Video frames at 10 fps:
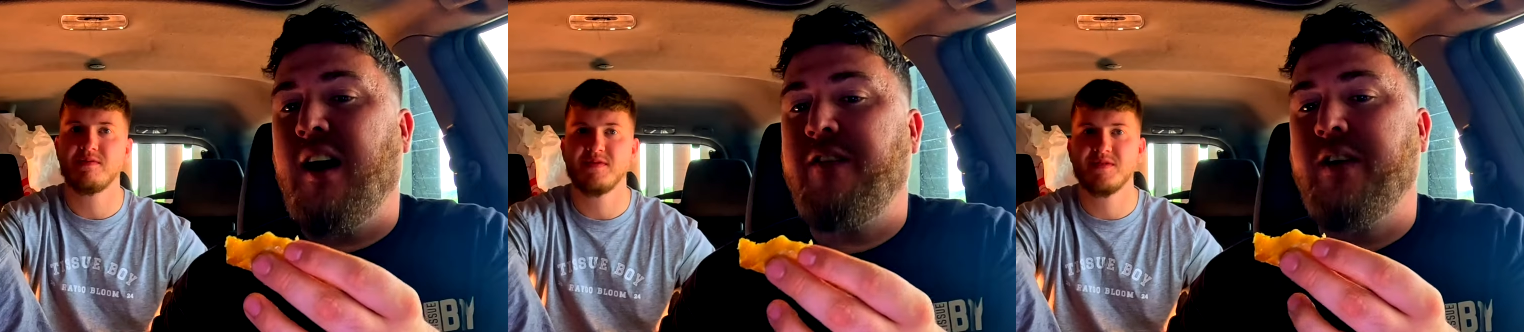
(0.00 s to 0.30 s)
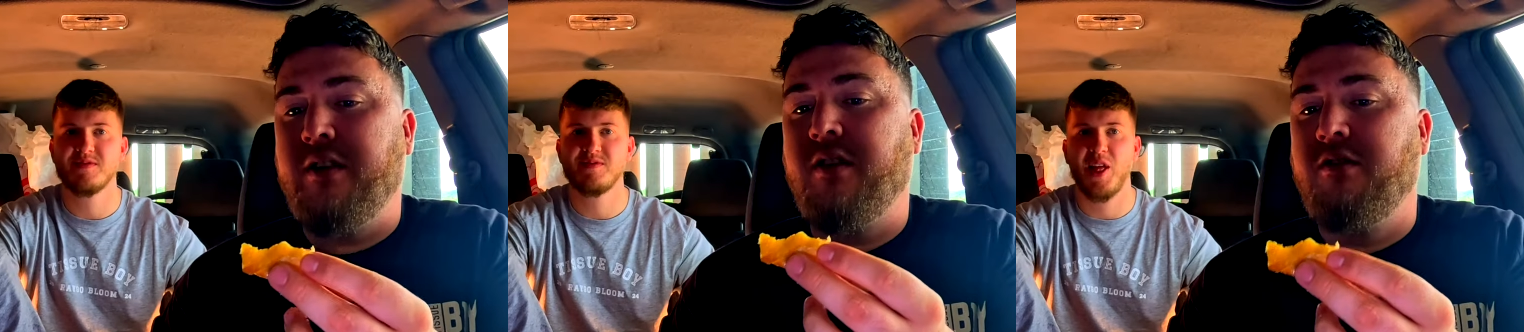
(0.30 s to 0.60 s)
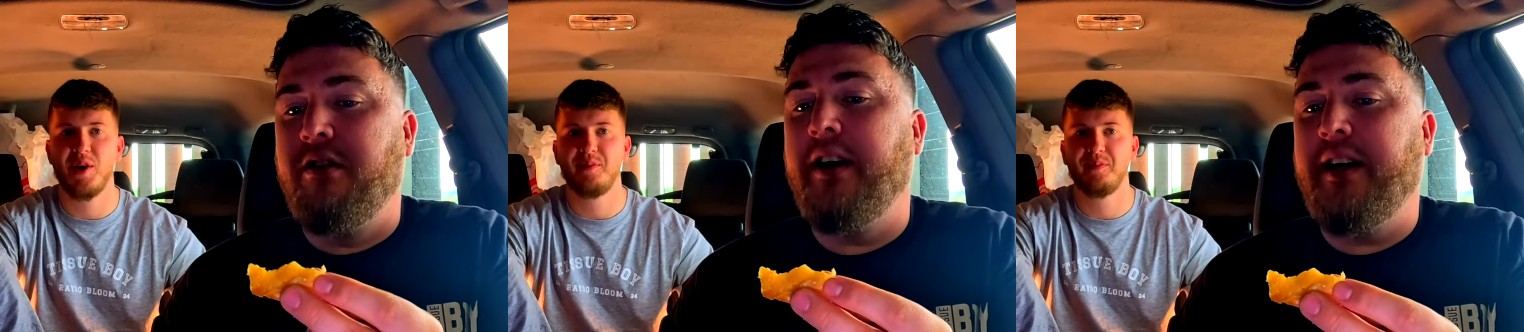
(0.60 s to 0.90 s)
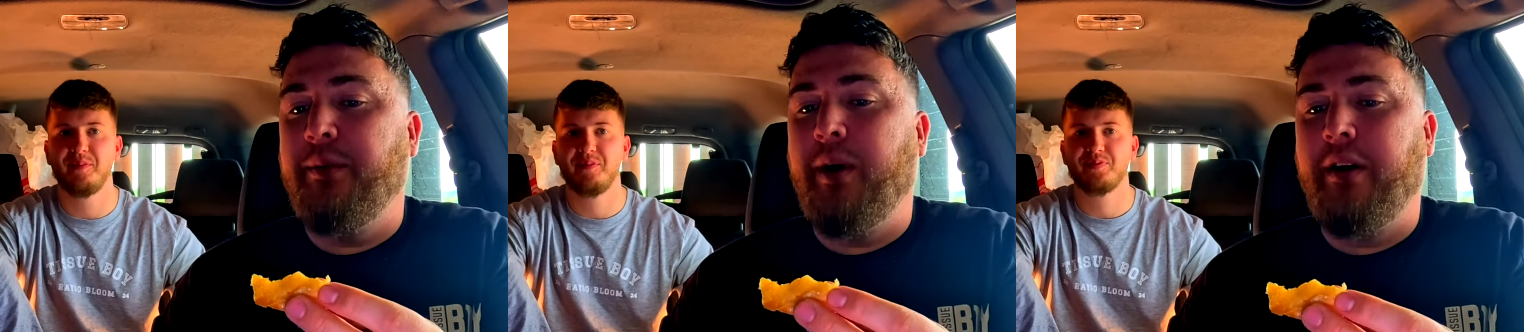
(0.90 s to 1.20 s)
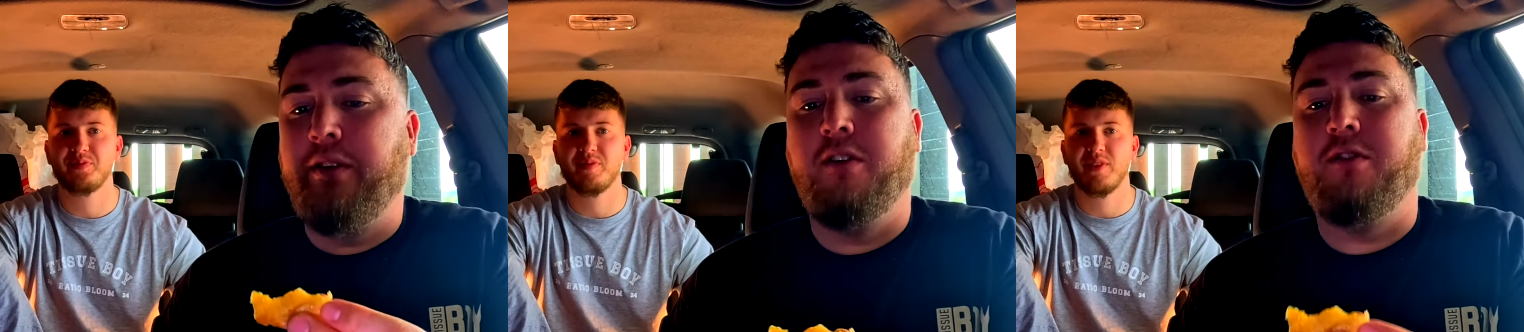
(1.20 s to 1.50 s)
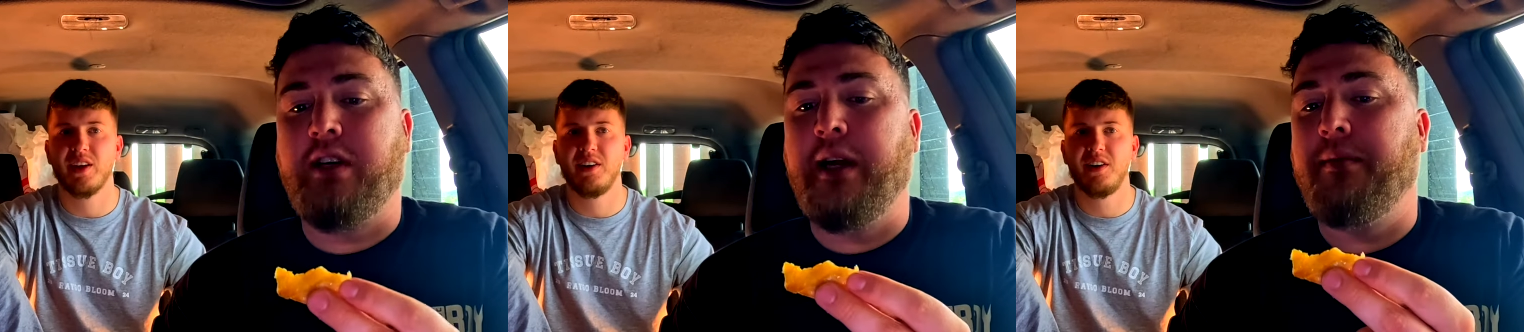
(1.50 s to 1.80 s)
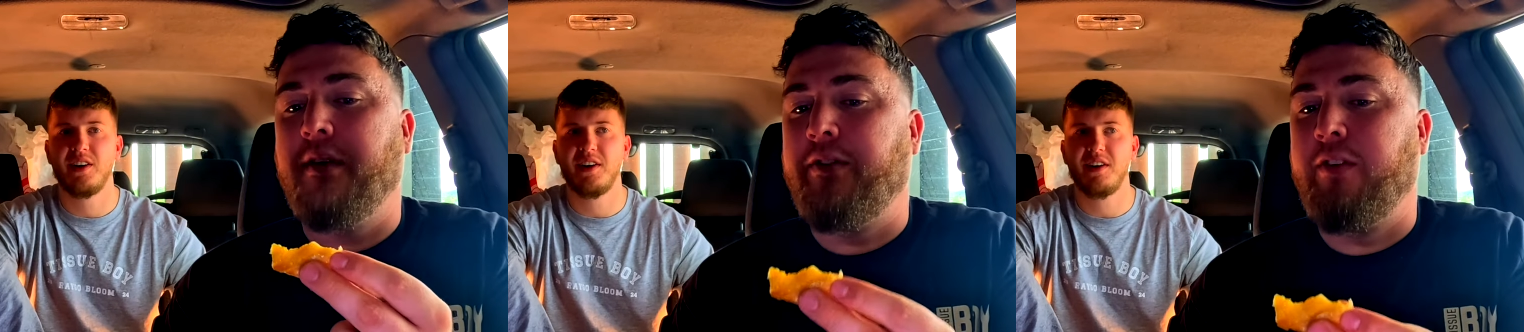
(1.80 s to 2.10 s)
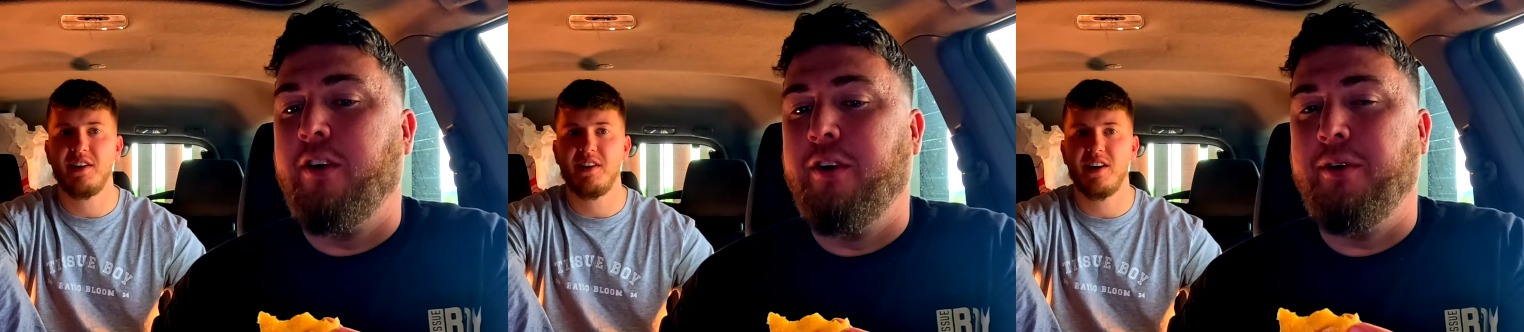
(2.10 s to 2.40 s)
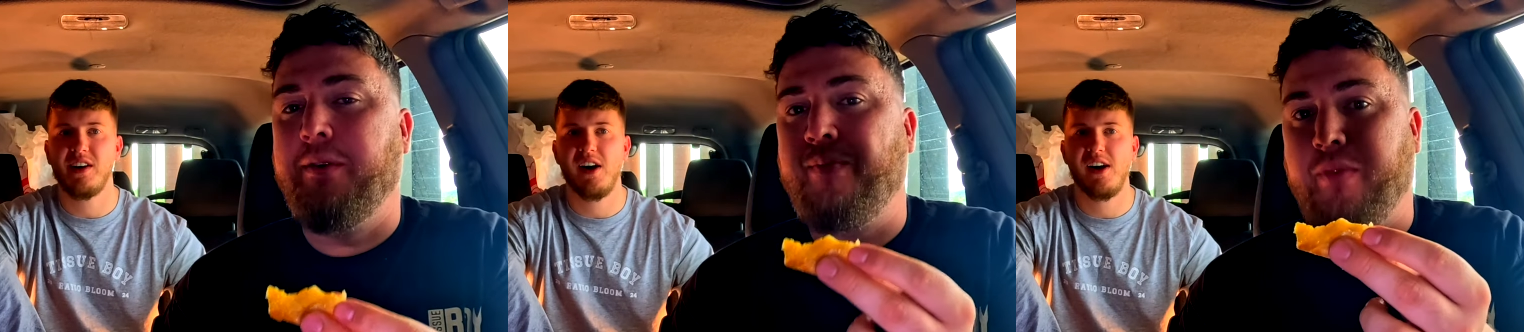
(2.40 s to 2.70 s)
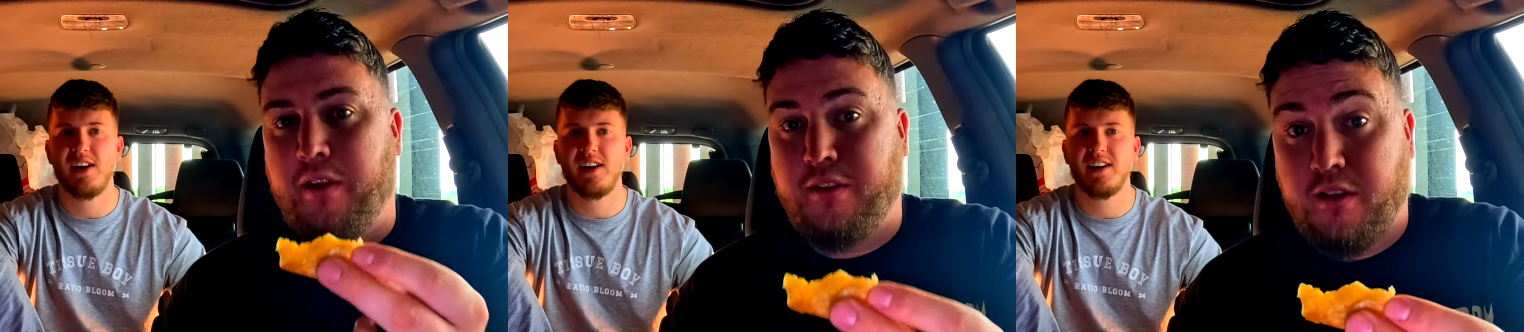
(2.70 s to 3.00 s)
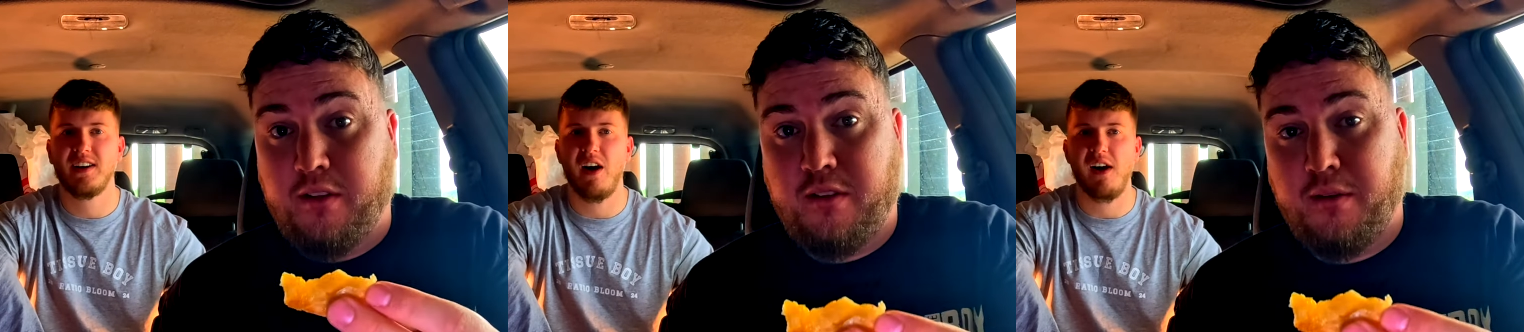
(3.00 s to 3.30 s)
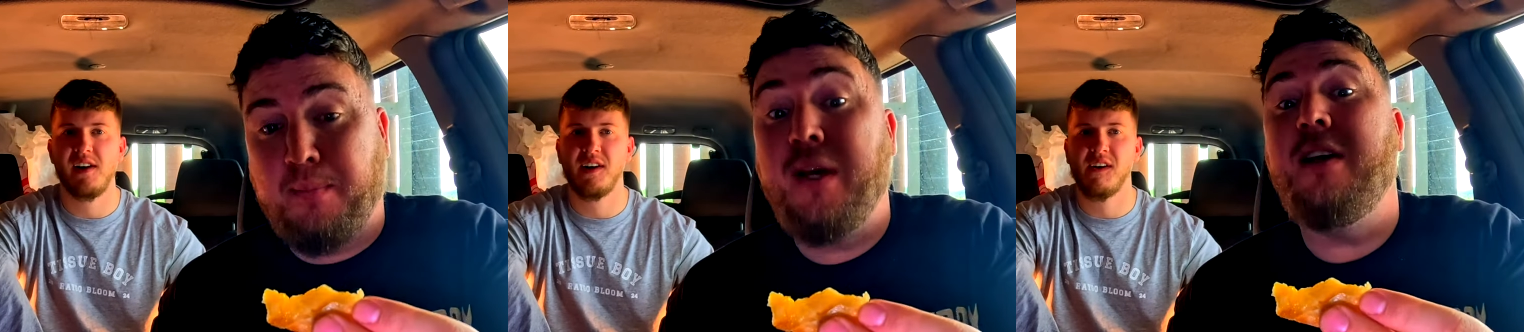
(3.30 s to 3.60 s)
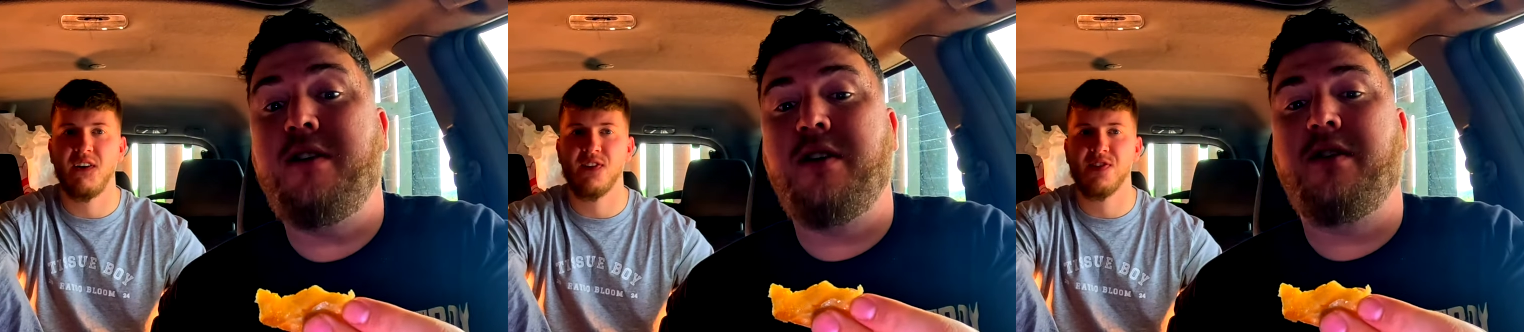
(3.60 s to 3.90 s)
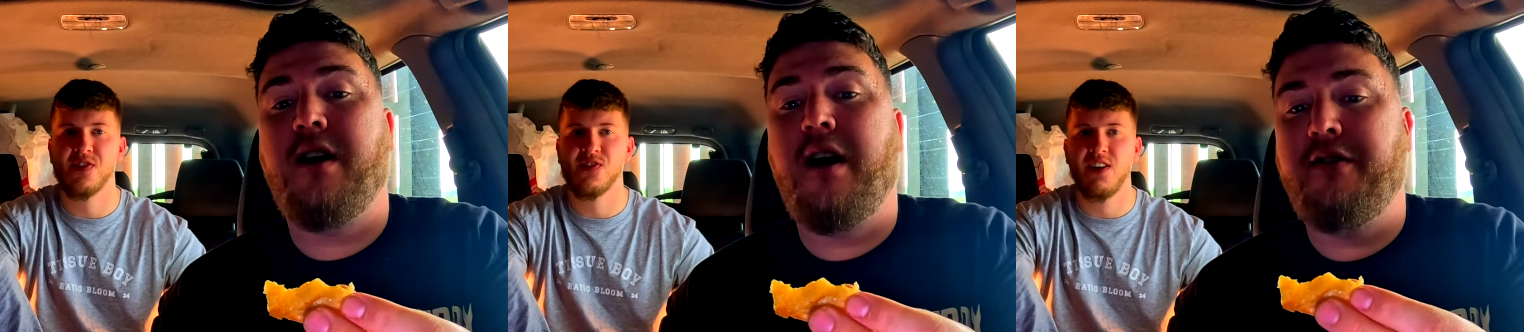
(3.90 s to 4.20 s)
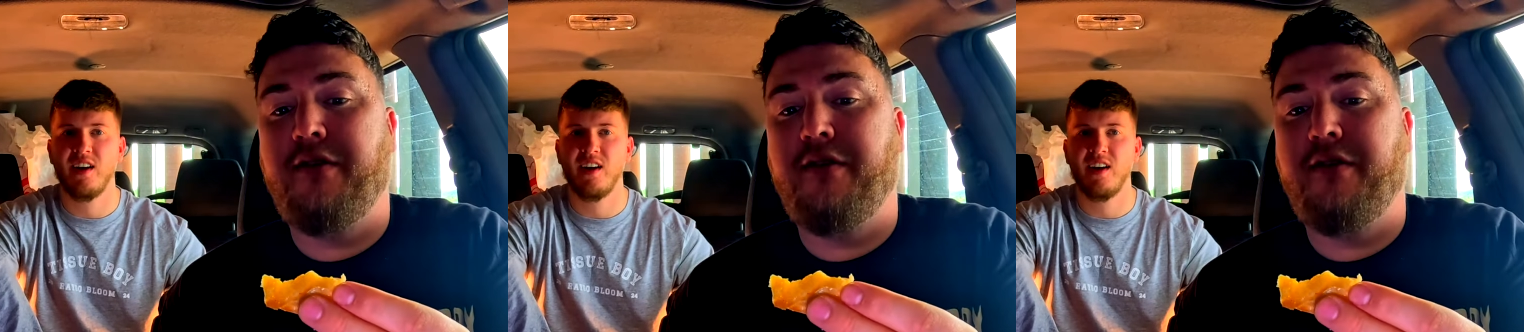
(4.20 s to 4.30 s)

Speaker 1: I think he's done really well though to keep the oh. fruit, the, the the peach inside